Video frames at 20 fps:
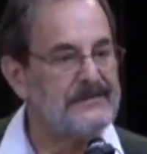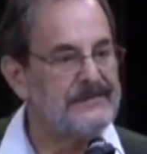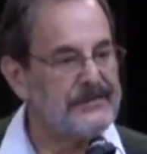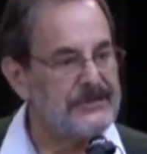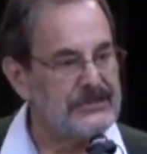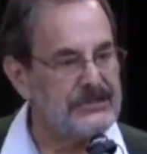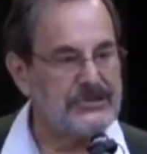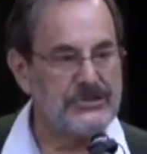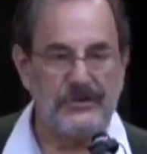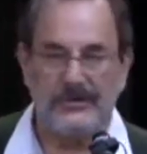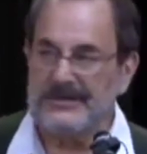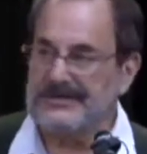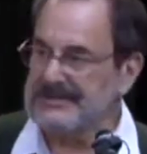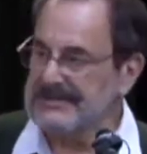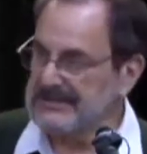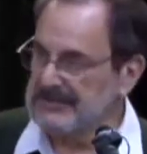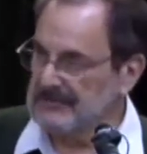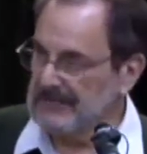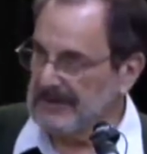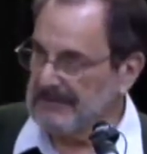for the
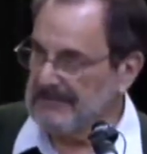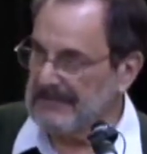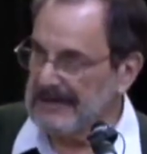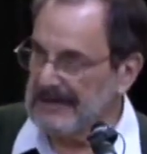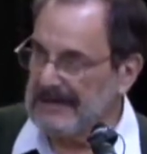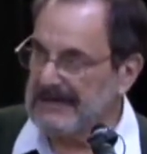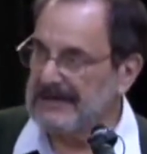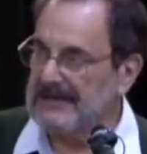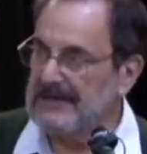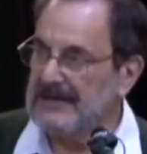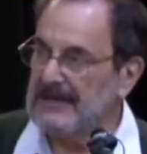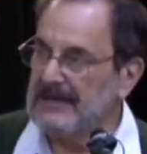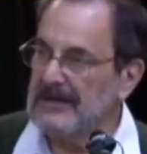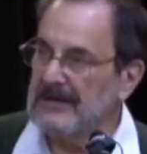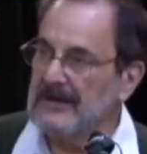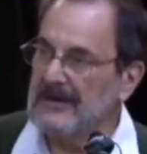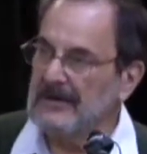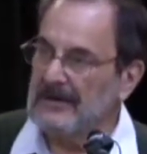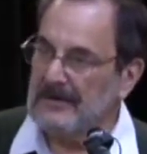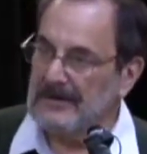choices we make
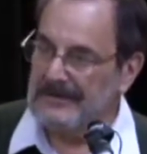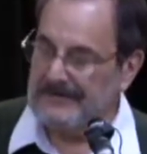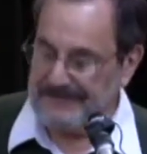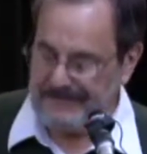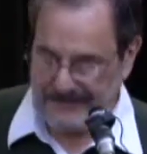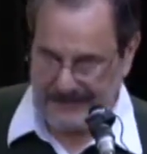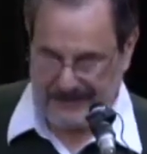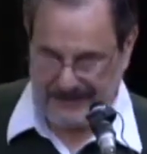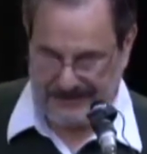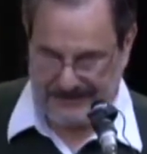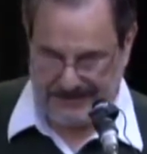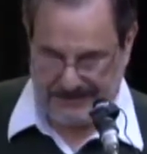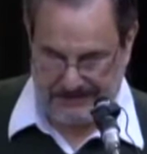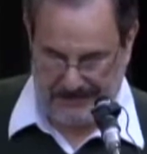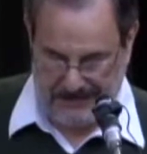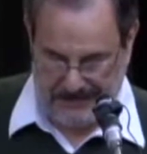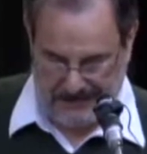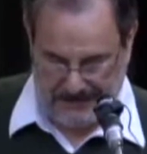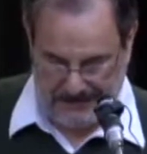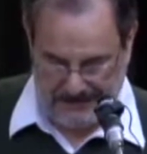or fail
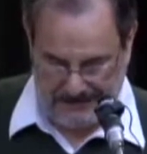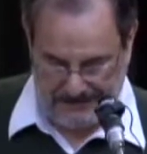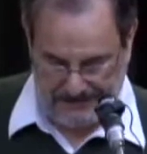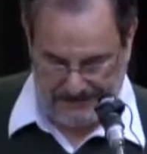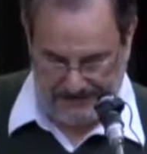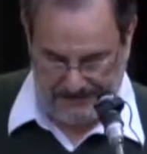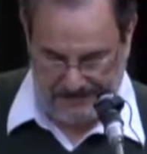to make.